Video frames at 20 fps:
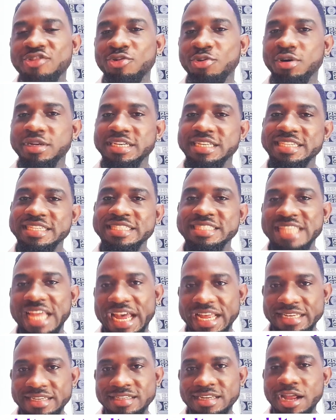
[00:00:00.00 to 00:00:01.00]
to
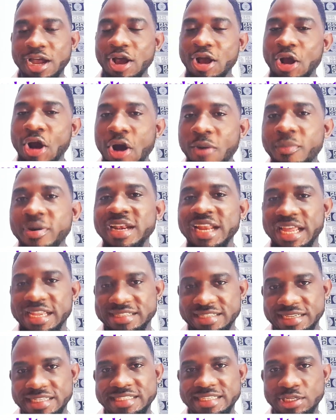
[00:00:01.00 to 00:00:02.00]
understand common
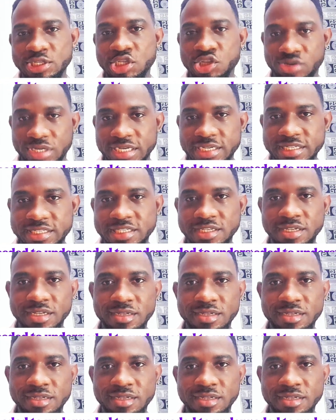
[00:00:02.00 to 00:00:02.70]
SAT tricks.